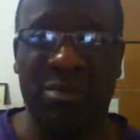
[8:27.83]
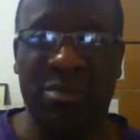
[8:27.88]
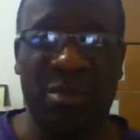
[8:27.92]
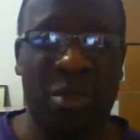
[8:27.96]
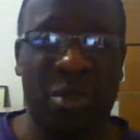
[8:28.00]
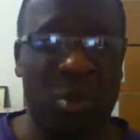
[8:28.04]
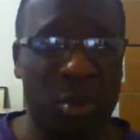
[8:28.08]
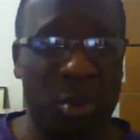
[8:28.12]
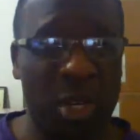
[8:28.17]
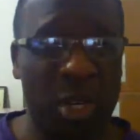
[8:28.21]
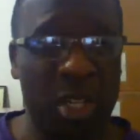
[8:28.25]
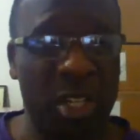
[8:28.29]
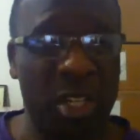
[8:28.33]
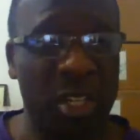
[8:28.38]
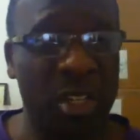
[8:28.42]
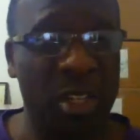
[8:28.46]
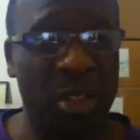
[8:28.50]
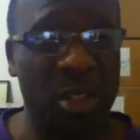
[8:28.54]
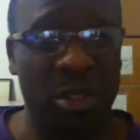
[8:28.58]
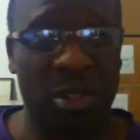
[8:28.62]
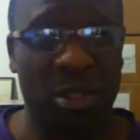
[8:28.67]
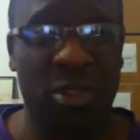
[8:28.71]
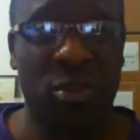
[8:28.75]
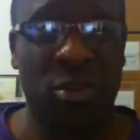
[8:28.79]
3D
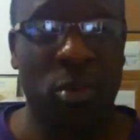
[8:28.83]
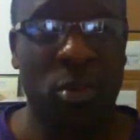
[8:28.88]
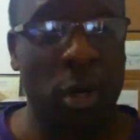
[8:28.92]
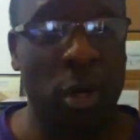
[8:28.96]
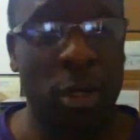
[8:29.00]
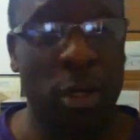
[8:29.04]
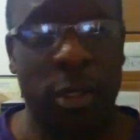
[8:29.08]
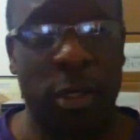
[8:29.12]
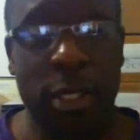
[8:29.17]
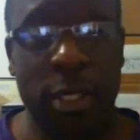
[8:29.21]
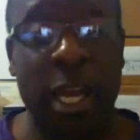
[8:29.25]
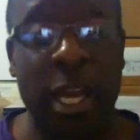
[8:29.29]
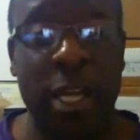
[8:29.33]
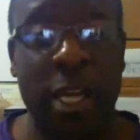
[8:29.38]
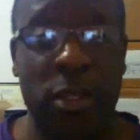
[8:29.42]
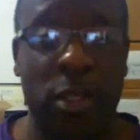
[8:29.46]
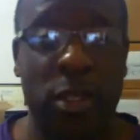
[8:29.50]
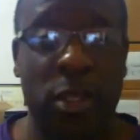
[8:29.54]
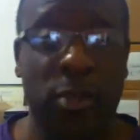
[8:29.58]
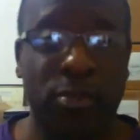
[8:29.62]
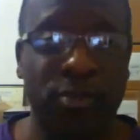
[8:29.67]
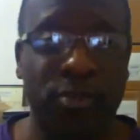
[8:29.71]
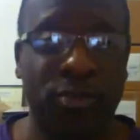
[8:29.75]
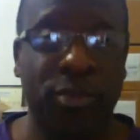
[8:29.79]
is where it's at.
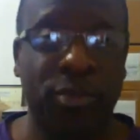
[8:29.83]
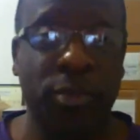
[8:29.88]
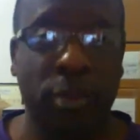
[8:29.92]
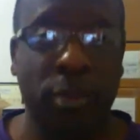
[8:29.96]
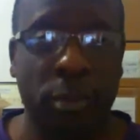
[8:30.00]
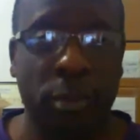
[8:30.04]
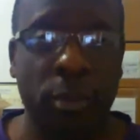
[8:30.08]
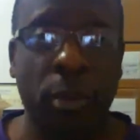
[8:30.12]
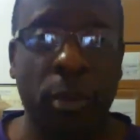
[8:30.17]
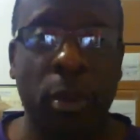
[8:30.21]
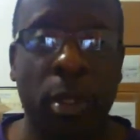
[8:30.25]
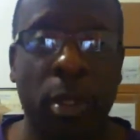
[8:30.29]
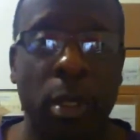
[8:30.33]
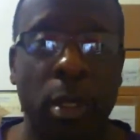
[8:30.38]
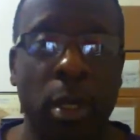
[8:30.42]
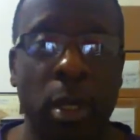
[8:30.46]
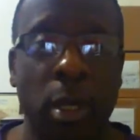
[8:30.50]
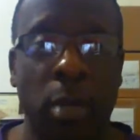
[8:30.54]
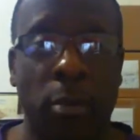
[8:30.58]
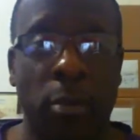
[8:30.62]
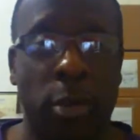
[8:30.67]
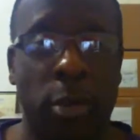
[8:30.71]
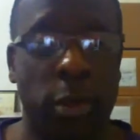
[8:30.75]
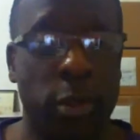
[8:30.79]

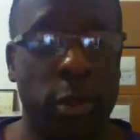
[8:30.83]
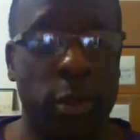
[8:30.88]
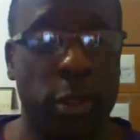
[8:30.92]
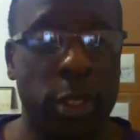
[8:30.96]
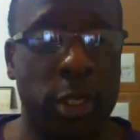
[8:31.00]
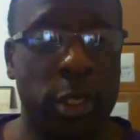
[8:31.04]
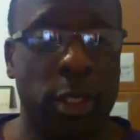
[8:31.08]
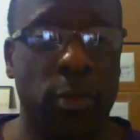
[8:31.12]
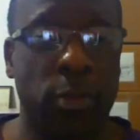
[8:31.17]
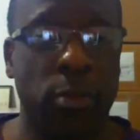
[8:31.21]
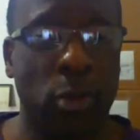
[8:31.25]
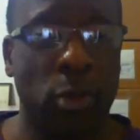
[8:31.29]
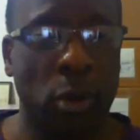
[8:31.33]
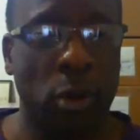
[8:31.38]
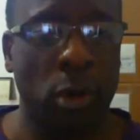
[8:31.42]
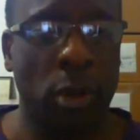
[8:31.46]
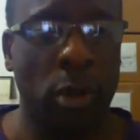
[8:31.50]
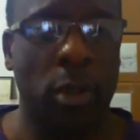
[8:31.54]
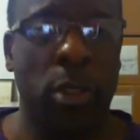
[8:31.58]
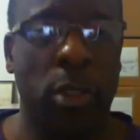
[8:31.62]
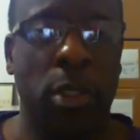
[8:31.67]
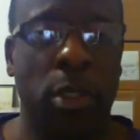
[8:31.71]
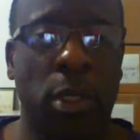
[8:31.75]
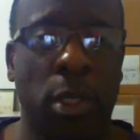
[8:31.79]
But they're just
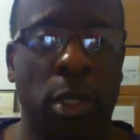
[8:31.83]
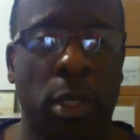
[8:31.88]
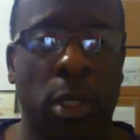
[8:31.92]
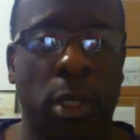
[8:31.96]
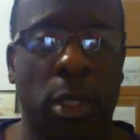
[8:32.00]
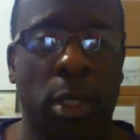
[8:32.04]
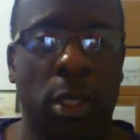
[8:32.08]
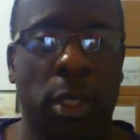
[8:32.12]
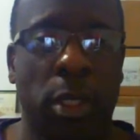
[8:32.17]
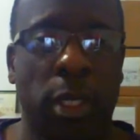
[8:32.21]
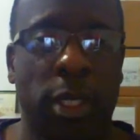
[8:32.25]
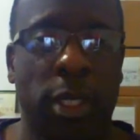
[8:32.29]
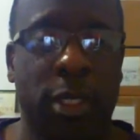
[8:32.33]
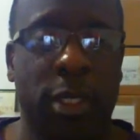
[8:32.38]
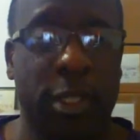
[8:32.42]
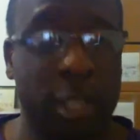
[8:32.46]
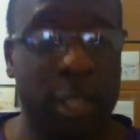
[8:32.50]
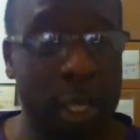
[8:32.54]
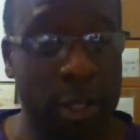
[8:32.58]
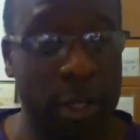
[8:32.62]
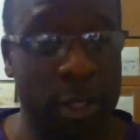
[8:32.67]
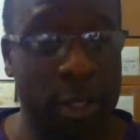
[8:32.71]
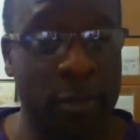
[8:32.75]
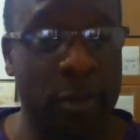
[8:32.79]
more
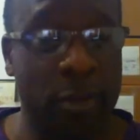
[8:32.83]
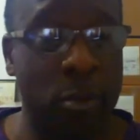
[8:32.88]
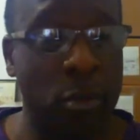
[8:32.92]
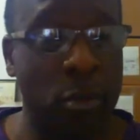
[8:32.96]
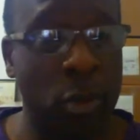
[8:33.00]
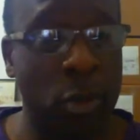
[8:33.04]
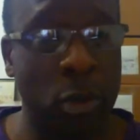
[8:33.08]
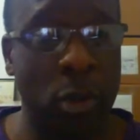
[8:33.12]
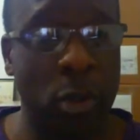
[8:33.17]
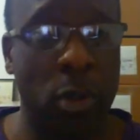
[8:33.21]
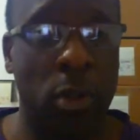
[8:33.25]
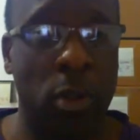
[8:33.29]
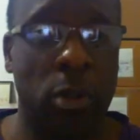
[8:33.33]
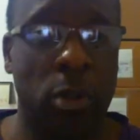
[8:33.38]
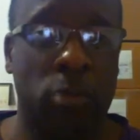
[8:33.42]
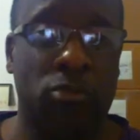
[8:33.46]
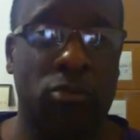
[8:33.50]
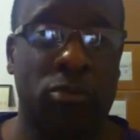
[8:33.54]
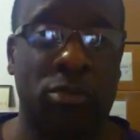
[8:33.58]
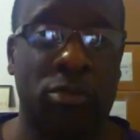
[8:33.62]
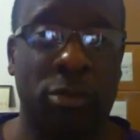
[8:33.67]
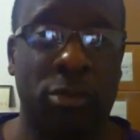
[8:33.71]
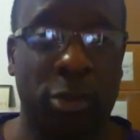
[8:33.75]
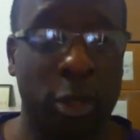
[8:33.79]
extensive and more
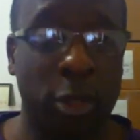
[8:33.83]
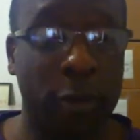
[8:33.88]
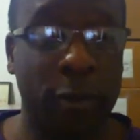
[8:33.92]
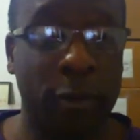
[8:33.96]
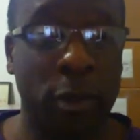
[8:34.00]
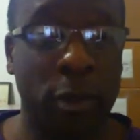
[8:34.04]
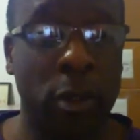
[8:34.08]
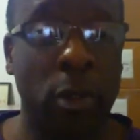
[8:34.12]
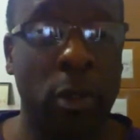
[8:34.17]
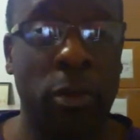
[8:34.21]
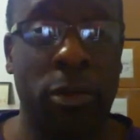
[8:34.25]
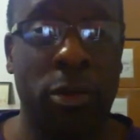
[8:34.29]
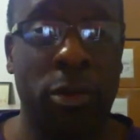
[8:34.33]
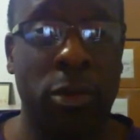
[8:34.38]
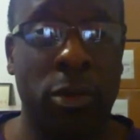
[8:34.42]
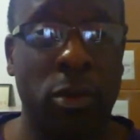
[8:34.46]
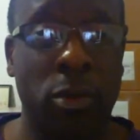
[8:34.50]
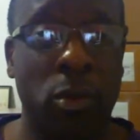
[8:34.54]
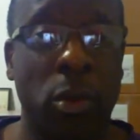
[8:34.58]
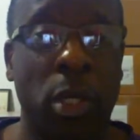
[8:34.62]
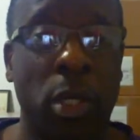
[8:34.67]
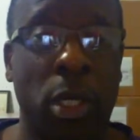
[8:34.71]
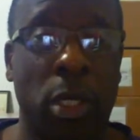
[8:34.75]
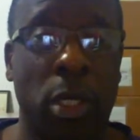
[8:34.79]
difficult
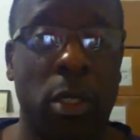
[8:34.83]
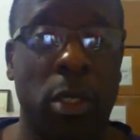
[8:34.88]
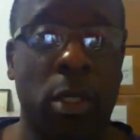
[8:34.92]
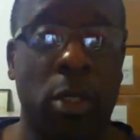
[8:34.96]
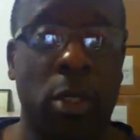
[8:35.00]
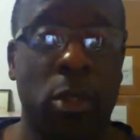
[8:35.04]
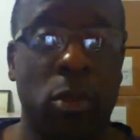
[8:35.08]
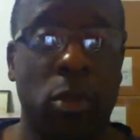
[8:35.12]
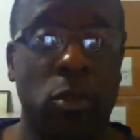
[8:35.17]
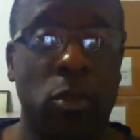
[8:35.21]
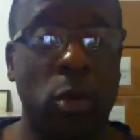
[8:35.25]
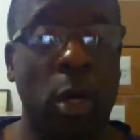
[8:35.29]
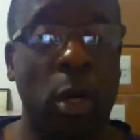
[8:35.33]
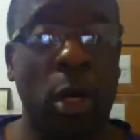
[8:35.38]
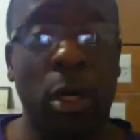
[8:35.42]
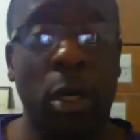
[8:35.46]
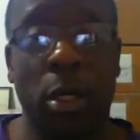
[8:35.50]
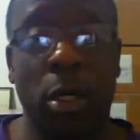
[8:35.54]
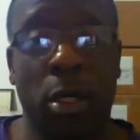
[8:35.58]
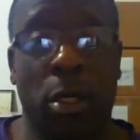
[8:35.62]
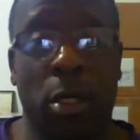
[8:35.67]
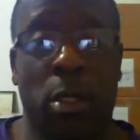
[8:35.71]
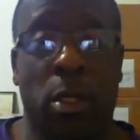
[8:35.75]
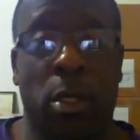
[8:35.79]
to draw.
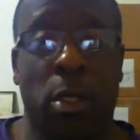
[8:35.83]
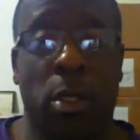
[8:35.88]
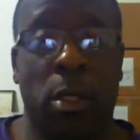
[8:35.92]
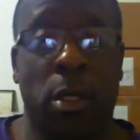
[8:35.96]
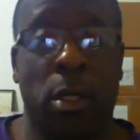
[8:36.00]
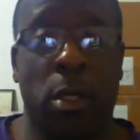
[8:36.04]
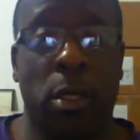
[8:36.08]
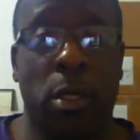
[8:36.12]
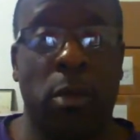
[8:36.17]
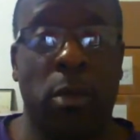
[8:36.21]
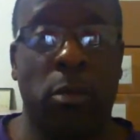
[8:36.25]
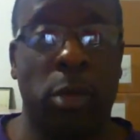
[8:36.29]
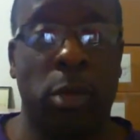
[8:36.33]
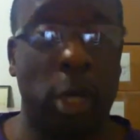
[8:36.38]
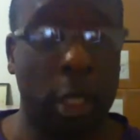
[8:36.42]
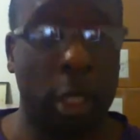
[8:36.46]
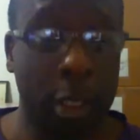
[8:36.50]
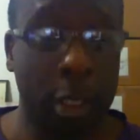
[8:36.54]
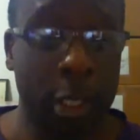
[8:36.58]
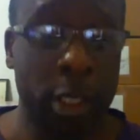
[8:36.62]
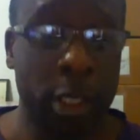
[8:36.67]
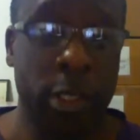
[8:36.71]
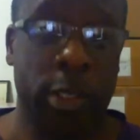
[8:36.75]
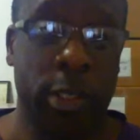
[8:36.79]
But at
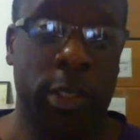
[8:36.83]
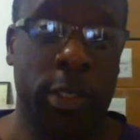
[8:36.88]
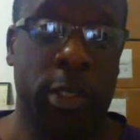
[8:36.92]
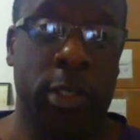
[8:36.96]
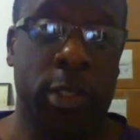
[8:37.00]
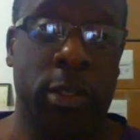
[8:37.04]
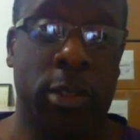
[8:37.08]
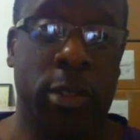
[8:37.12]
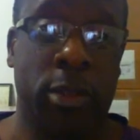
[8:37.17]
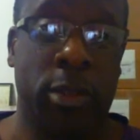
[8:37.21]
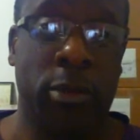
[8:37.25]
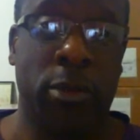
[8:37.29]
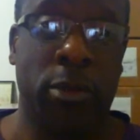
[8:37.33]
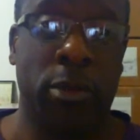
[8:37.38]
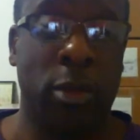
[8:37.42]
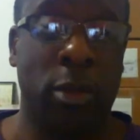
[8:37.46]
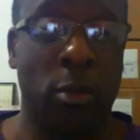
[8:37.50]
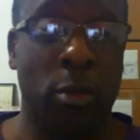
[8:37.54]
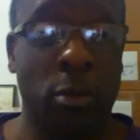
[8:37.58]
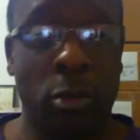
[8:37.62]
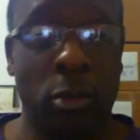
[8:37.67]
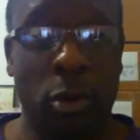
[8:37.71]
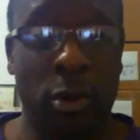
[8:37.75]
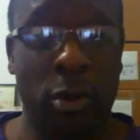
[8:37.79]
least they're
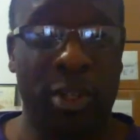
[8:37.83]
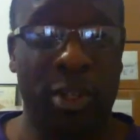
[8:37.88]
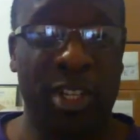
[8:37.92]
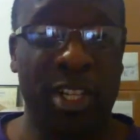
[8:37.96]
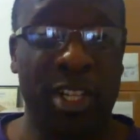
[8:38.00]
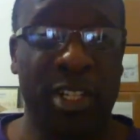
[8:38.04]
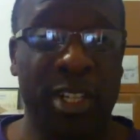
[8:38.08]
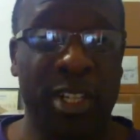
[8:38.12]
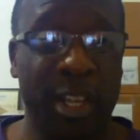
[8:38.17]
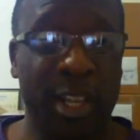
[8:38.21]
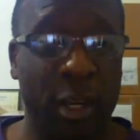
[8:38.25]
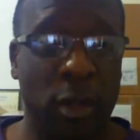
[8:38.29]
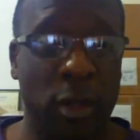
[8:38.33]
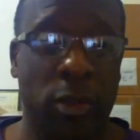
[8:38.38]
more detailed